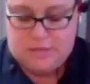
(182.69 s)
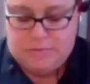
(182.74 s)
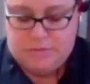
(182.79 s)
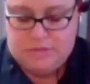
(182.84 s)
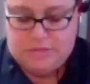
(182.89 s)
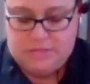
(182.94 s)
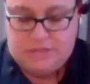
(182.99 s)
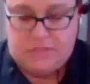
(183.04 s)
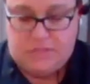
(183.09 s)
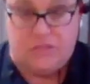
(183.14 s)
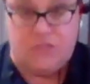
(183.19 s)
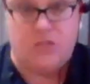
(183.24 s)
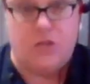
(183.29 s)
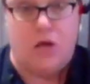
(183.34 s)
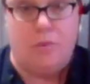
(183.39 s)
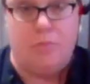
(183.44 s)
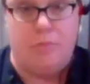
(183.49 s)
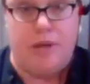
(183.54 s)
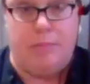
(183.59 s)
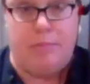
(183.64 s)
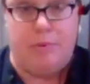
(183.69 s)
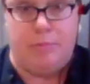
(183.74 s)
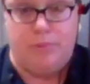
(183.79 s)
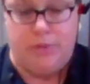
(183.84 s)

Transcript: This is a salt and pepper